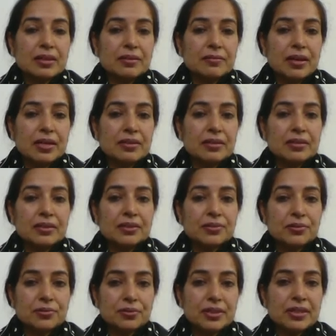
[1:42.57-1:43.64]
divided in
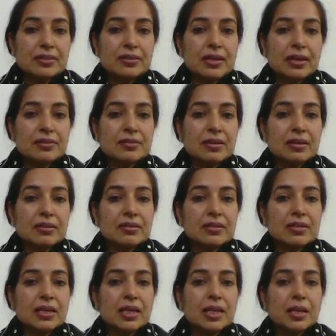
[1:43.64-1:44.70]
3
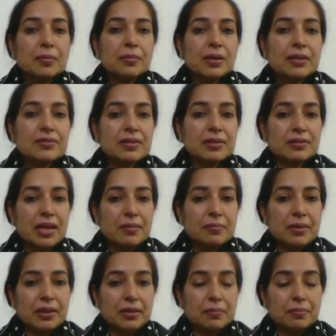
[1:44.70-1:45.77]
stanzas plus a
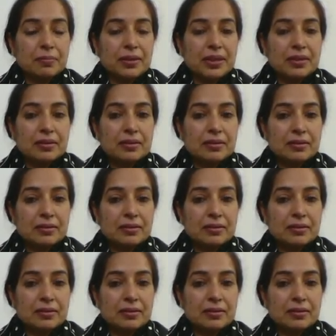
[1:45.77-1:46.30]
rhyming couplet.